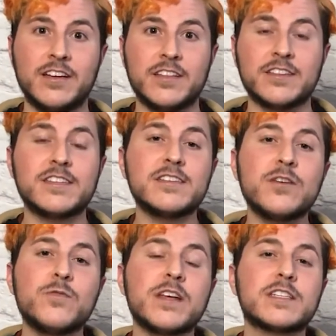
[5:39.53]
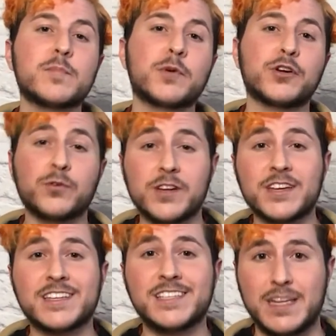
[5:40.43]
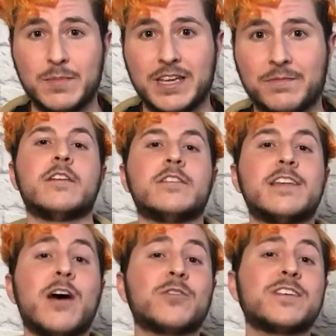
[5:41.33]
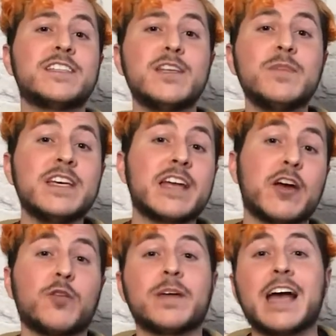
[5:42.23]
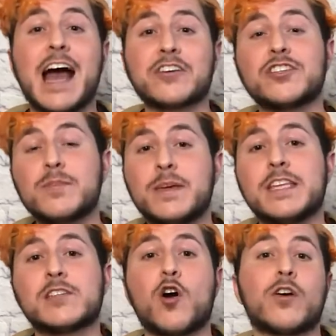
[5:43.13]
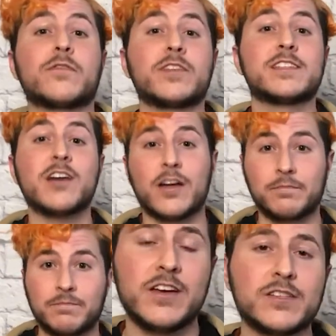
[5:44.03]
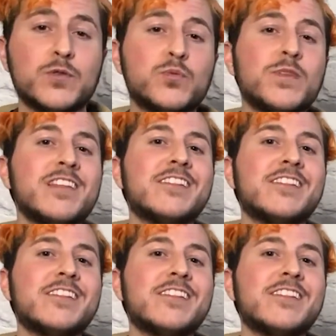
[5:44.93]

This is known as the Mercury Kazemi. Now, Kazemi in Arabic actually means heart of the Sun, so it's when the